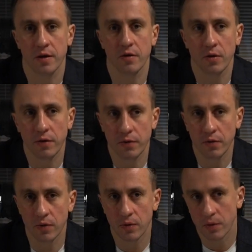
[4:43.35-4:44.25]
So if you
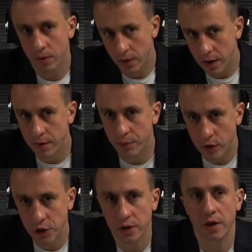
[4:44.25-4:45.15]
do, as a
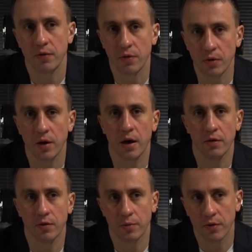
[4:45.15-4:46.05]
project, if you do
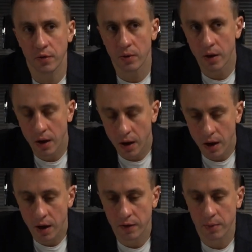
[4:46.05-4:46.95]
airdrop to
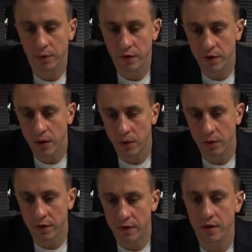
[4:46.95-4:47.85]
WCT
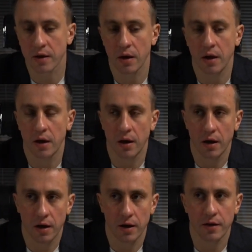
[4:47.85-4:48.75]
holders,
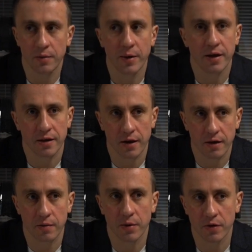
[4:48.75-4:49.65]
it makes
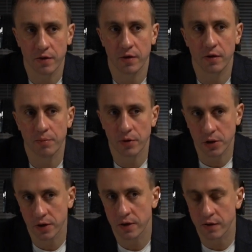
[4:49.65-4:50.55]
sense because your
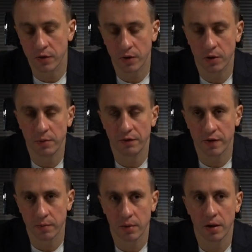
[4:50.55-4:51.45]
project is going to be
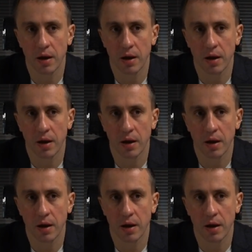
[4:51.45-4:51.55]
visible.